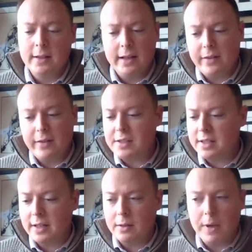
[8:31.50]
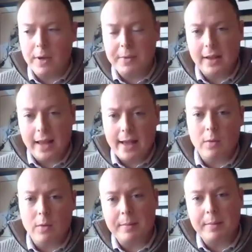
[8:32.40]
investing in women-led or
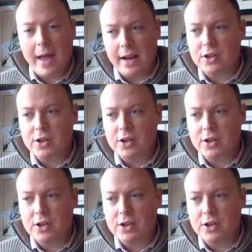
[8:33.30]
women-managed